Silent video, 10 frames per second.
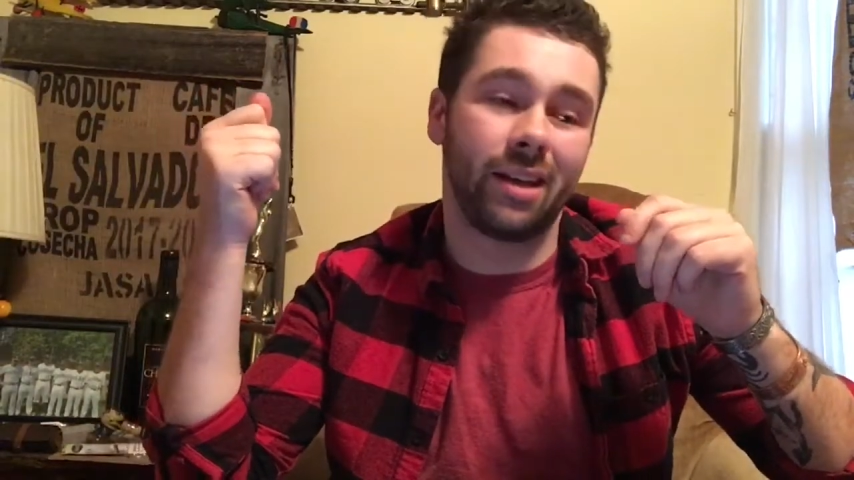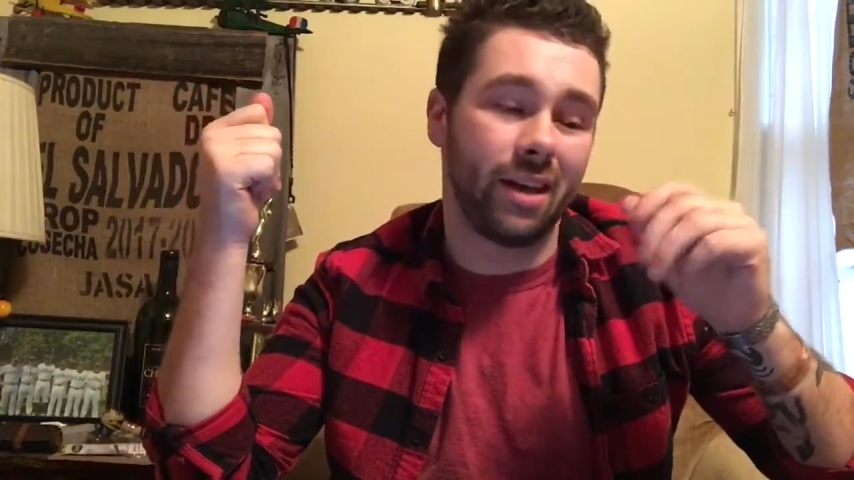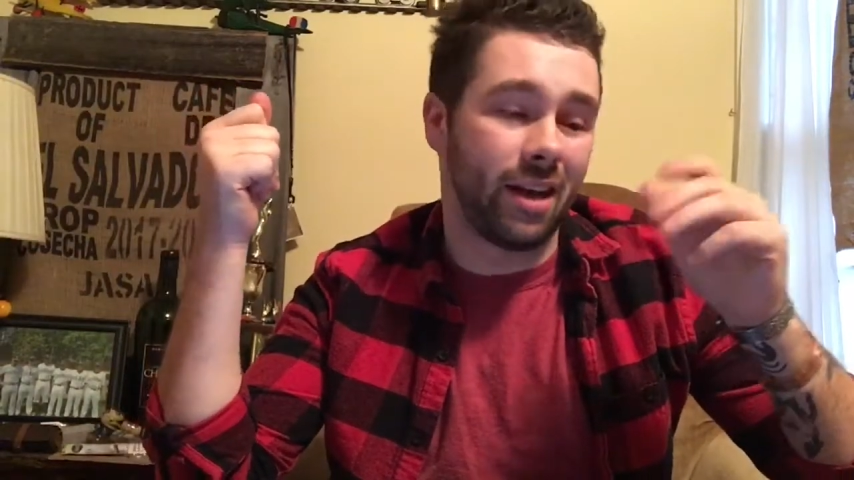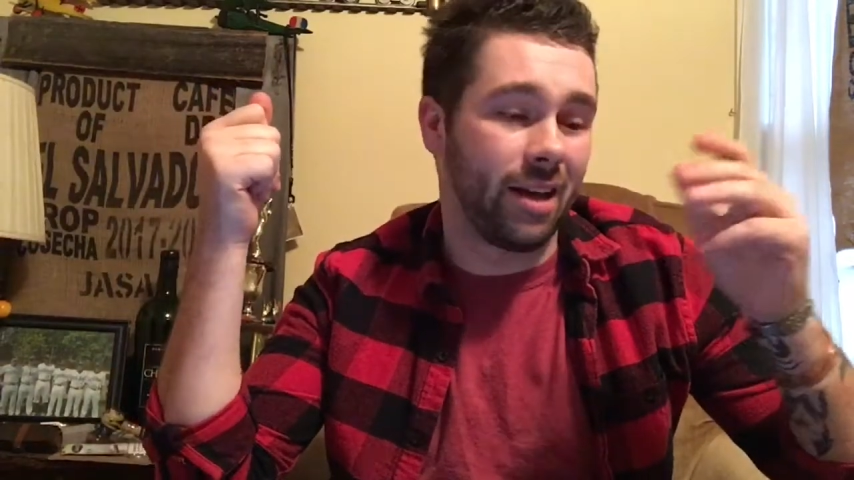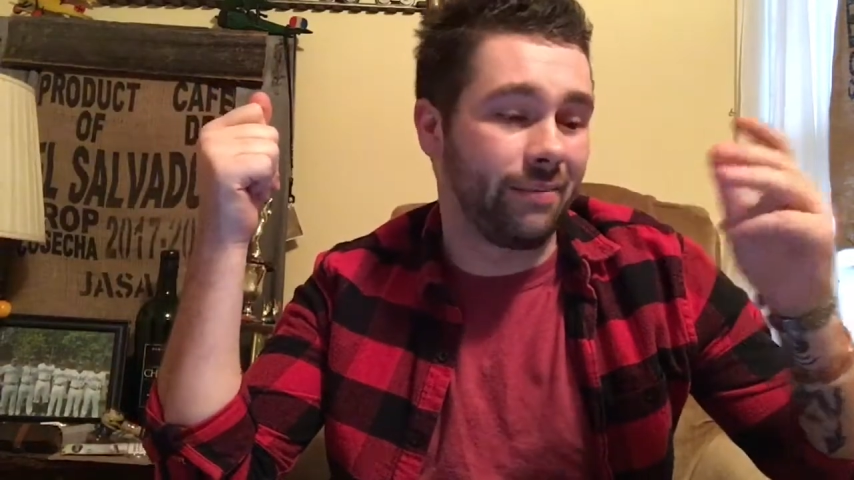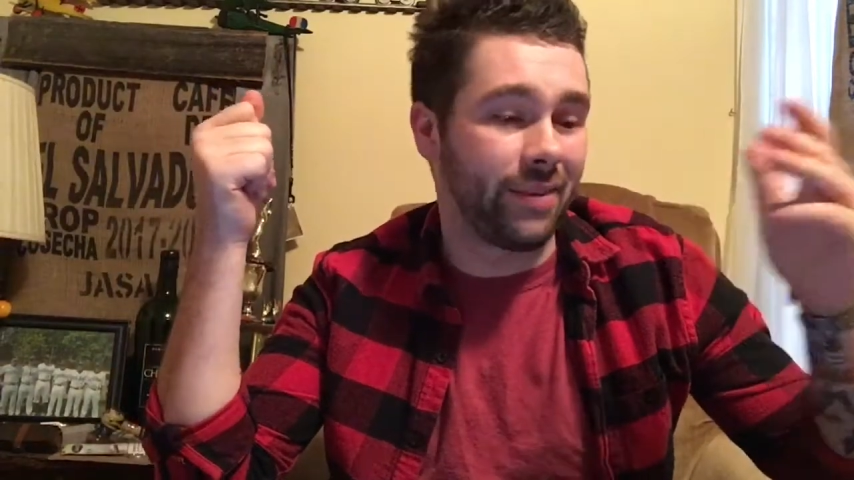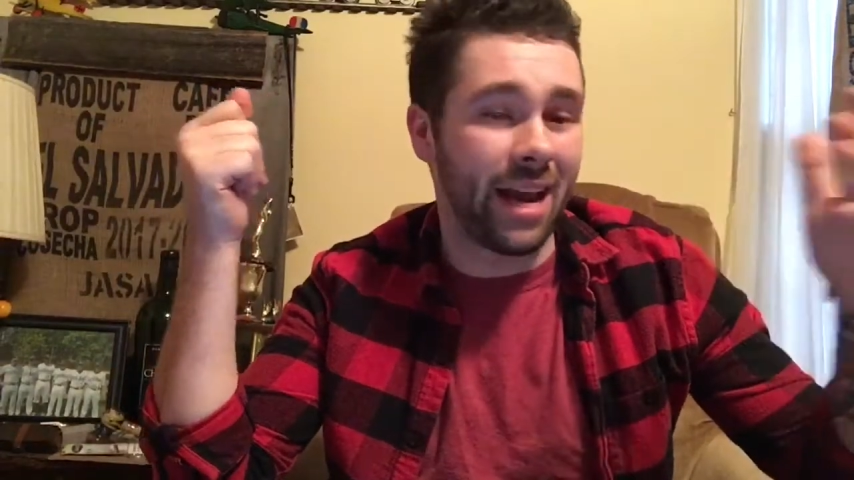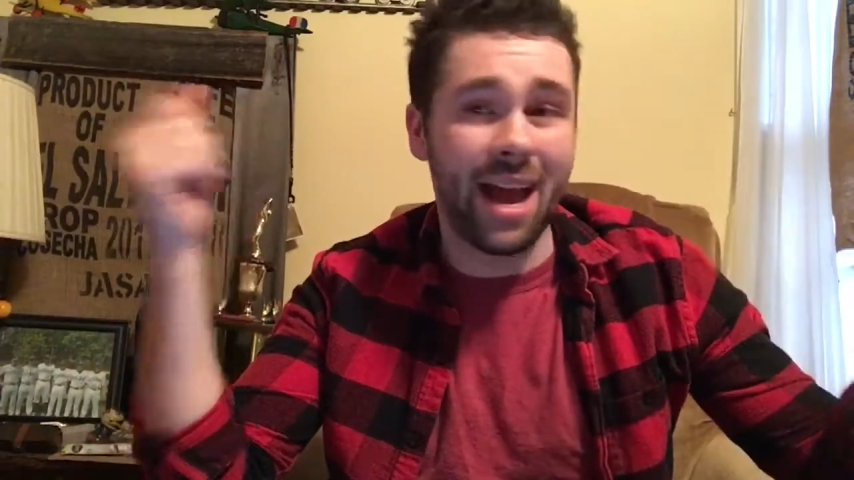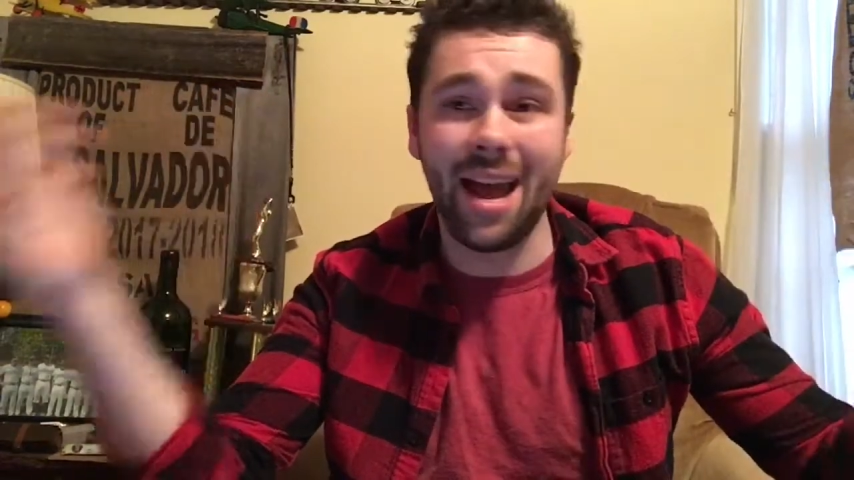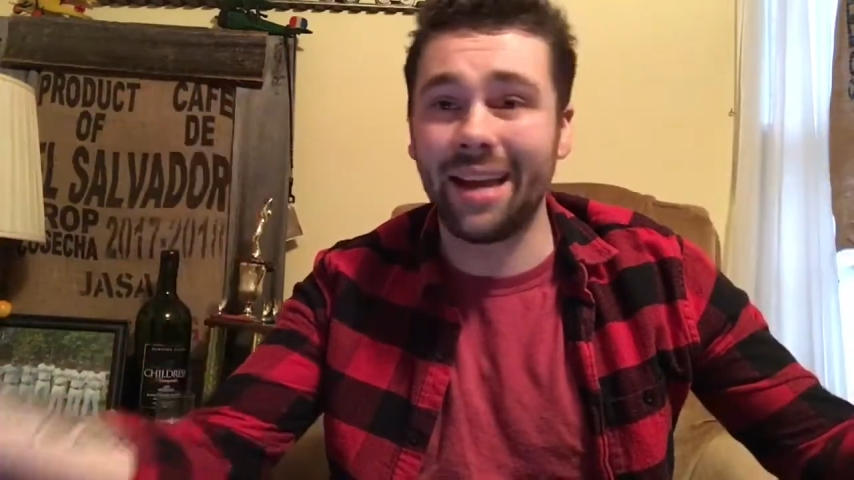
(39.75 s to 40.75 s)
Uh,
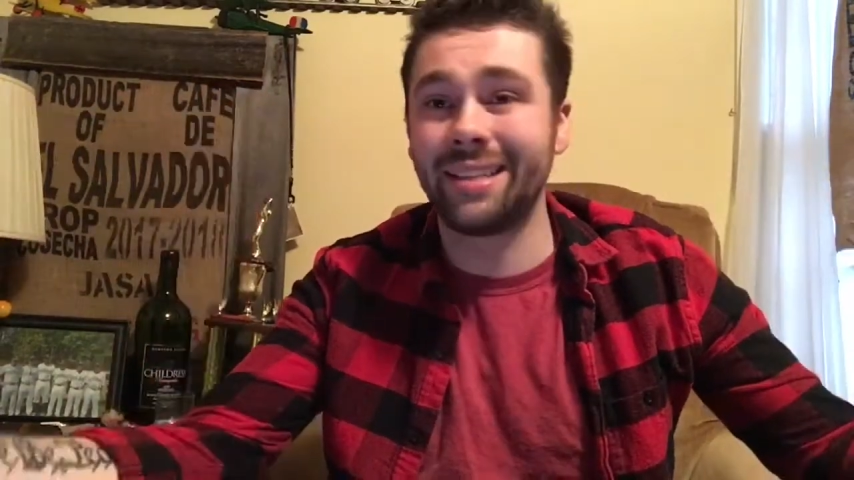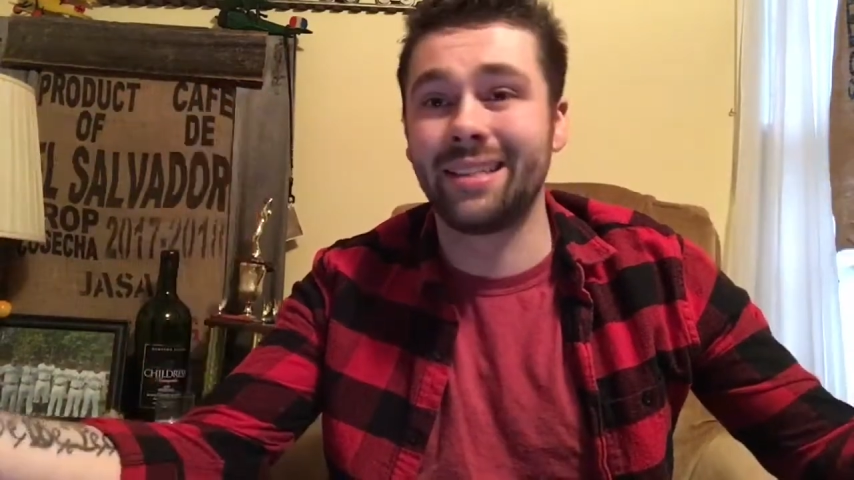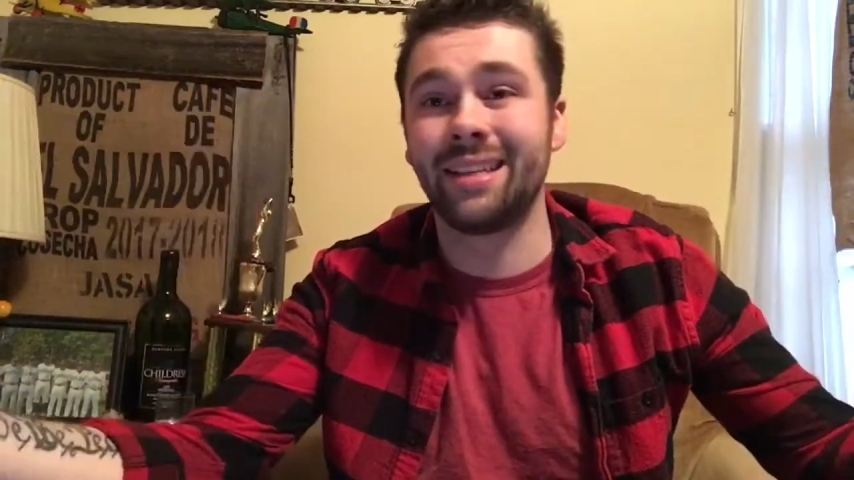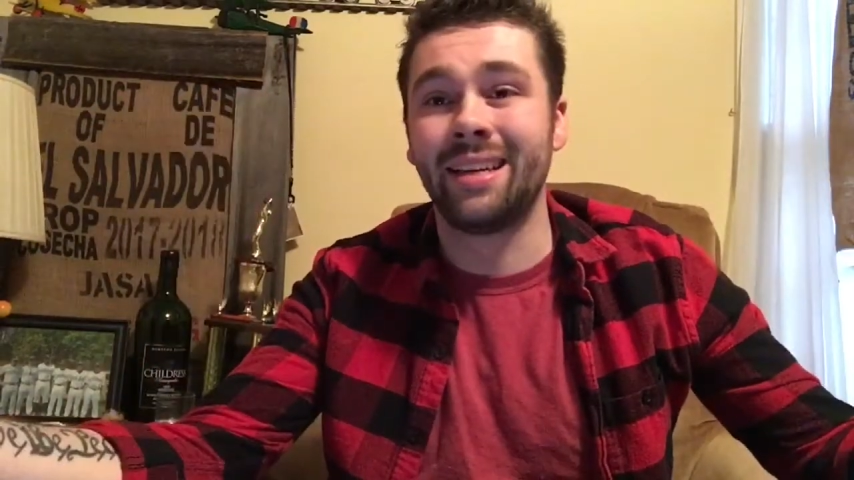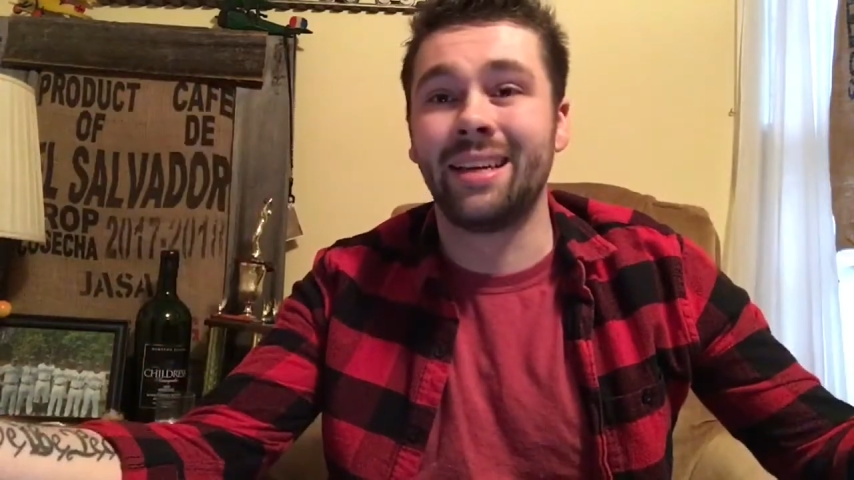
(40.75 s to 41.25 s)
Dax